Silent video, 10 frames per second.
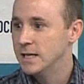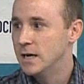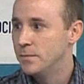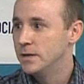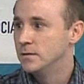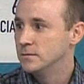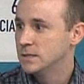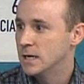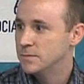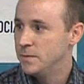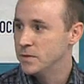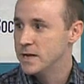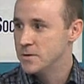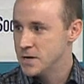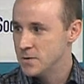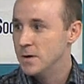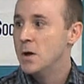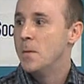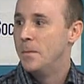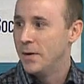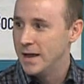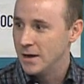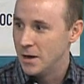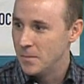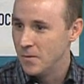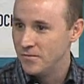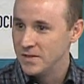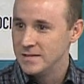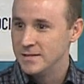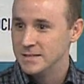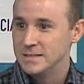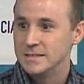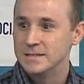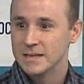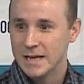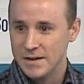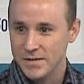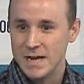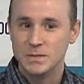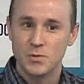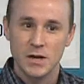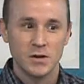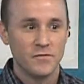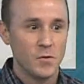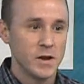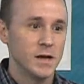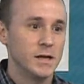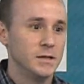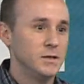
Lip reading: up and talk to people they don't know, but hopefully that this is kind of an icebreaker for you, and